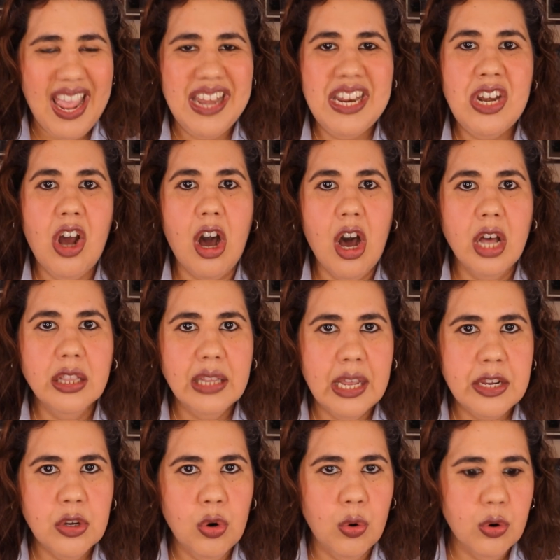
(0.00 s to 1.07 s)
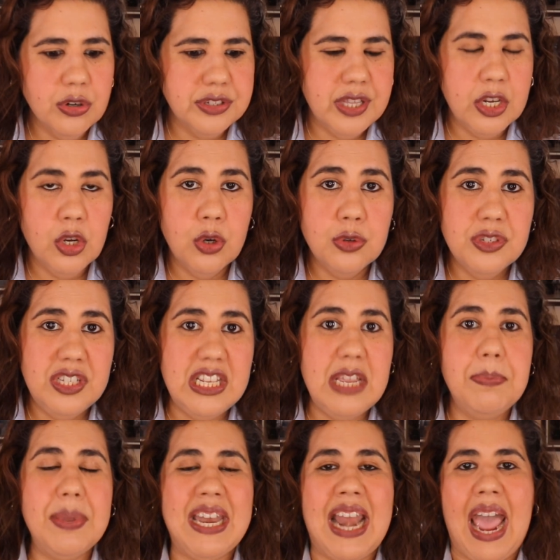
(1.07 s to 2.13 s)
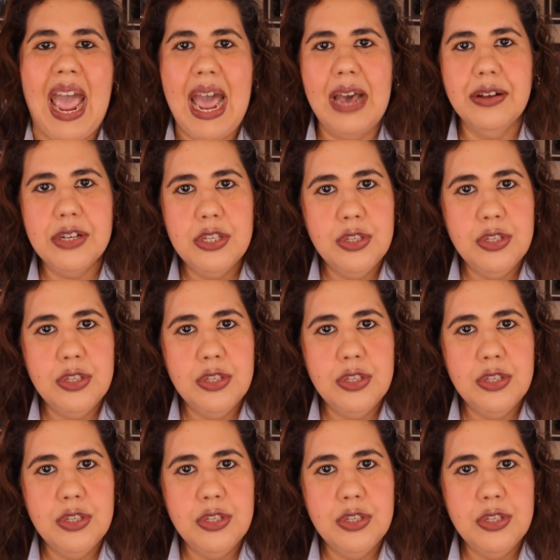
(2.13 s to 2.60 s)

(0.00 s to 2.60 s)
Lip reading: and an online course that goes deep in how to